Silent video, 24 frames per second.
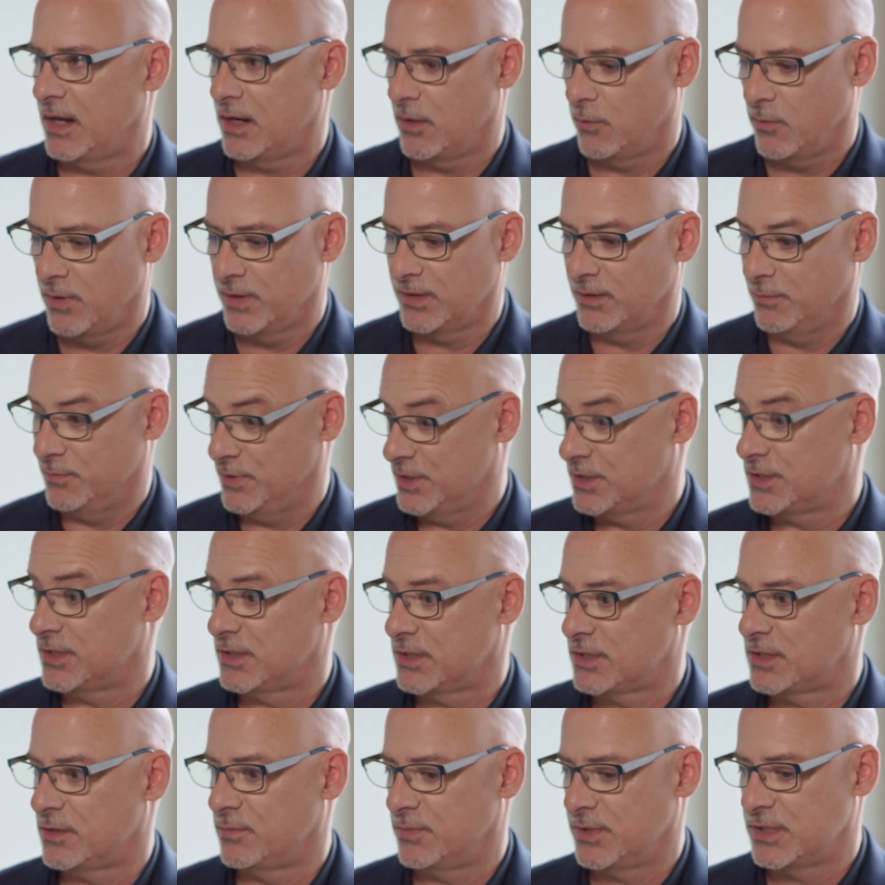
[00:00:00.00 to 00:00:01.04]
I want the
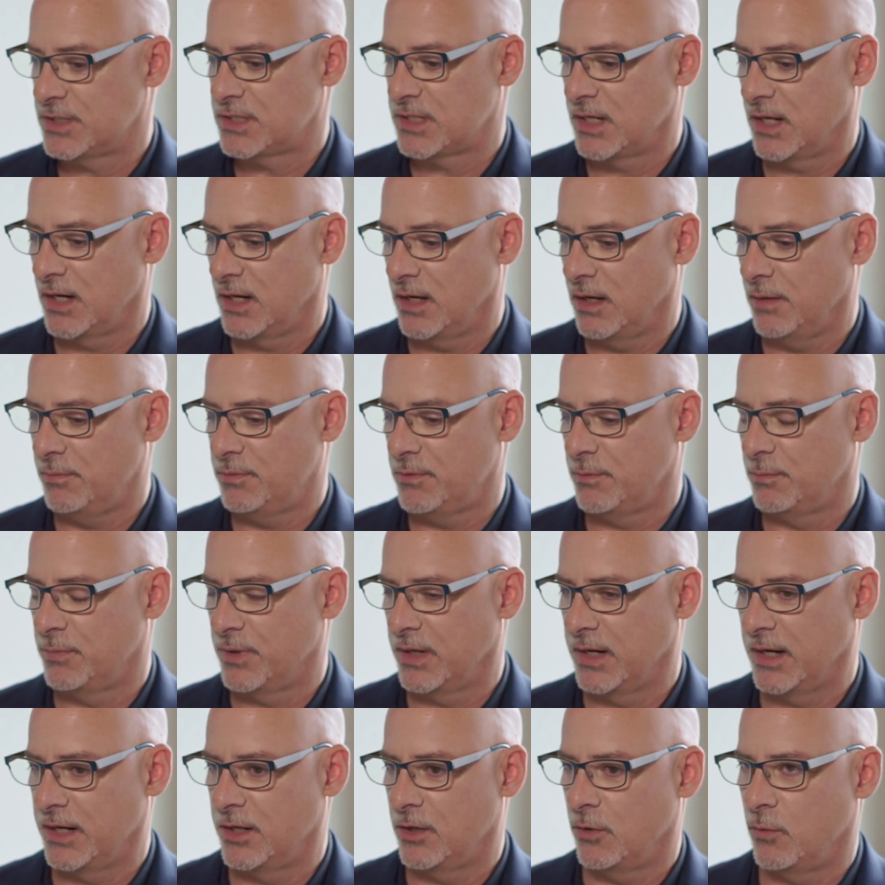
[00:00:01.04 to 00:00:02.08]
business to be set up,
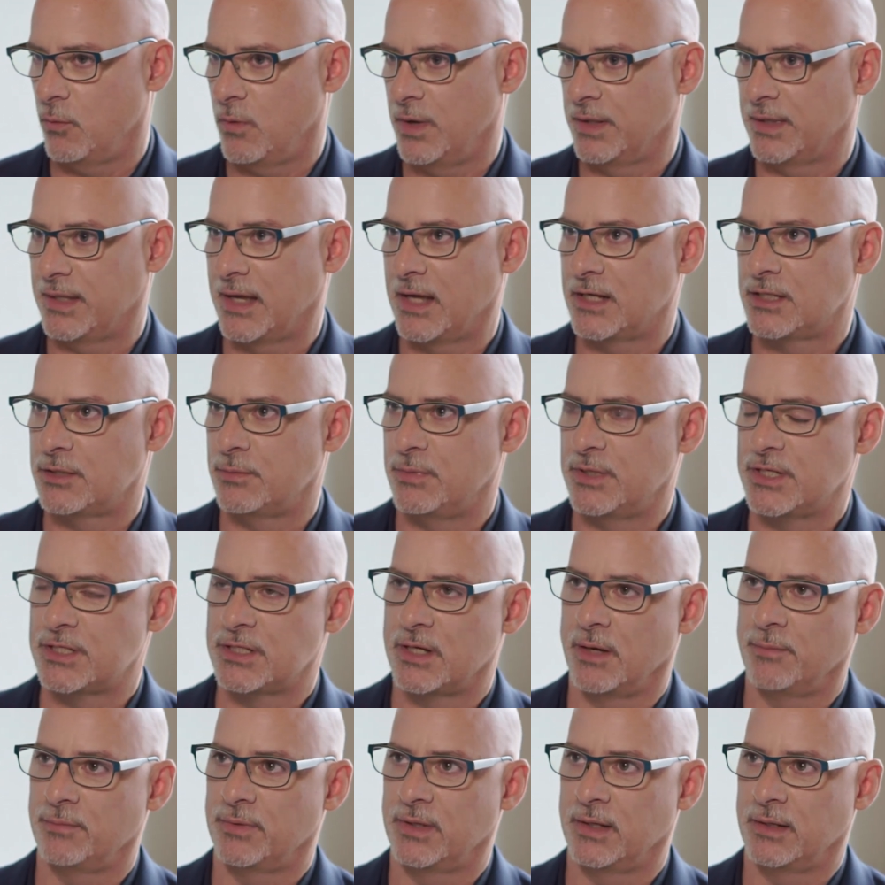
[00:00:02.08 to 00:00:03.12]
but I don't want that to be
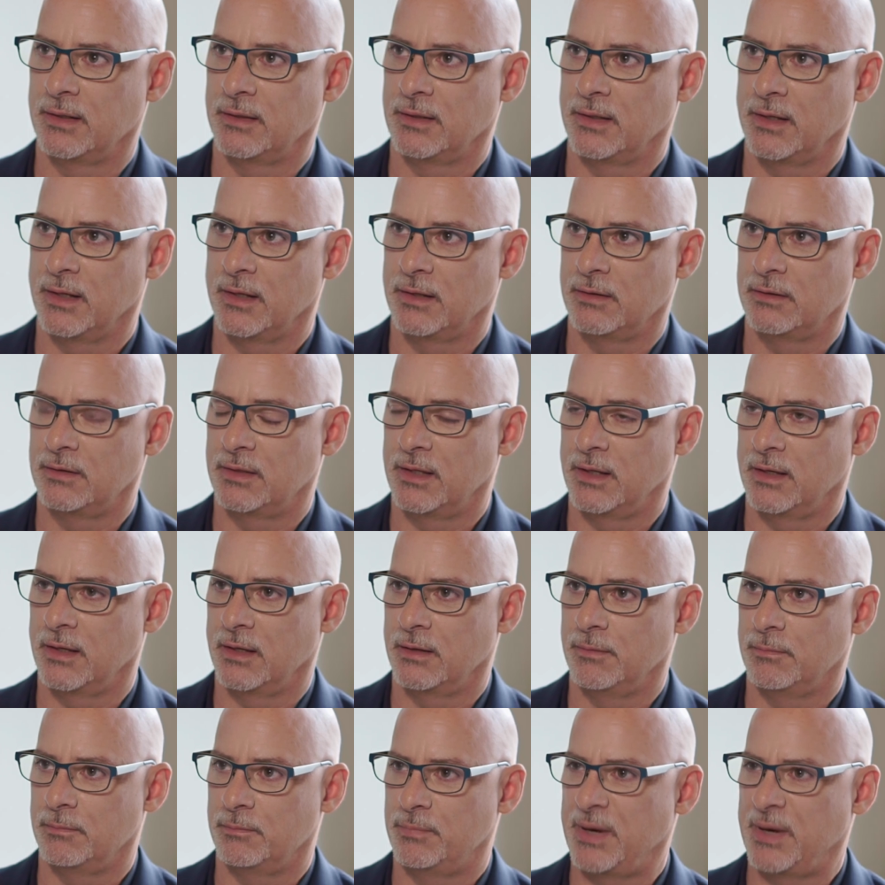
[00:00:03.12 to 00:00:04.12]
something that